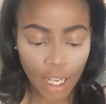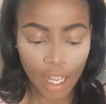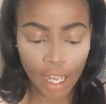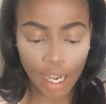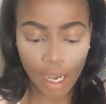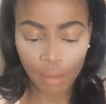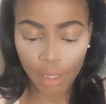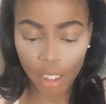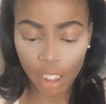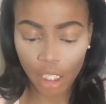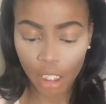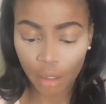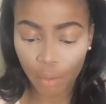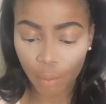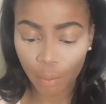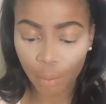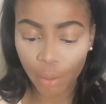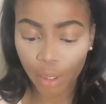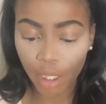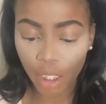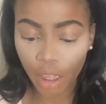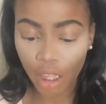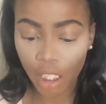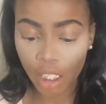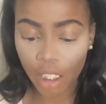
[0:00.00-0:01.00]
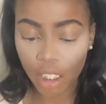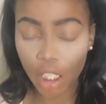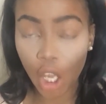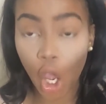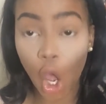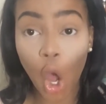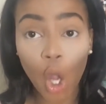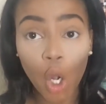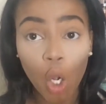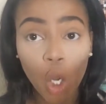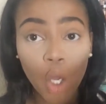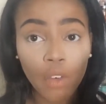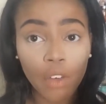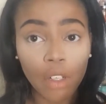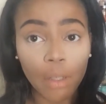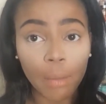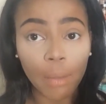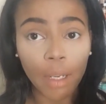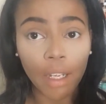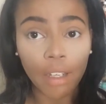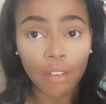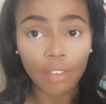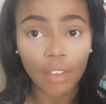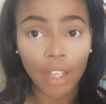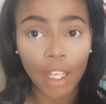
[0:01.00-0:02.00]
And I'm going to put this all over
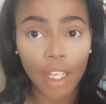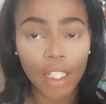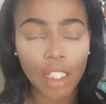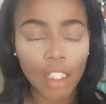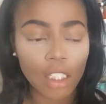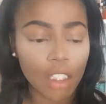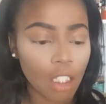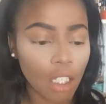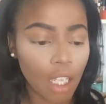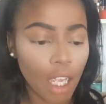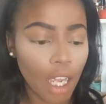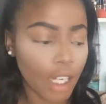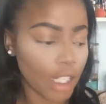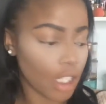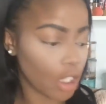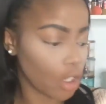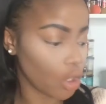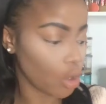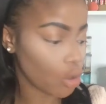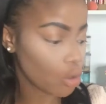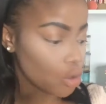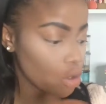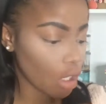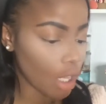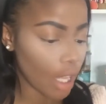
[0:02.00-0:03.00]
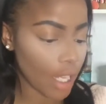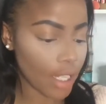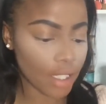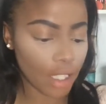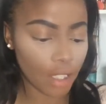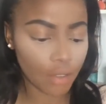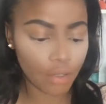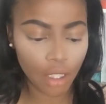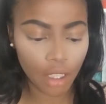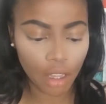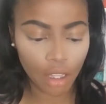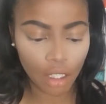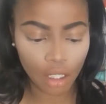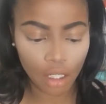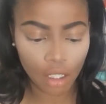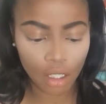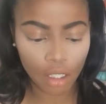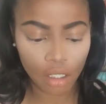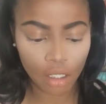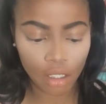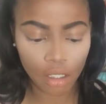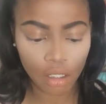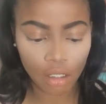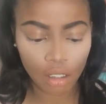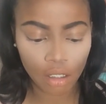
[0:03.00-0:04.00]
my face to kind of neutralize
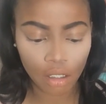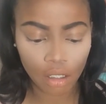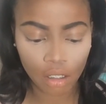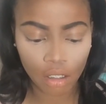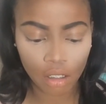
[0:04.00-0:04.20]
everything.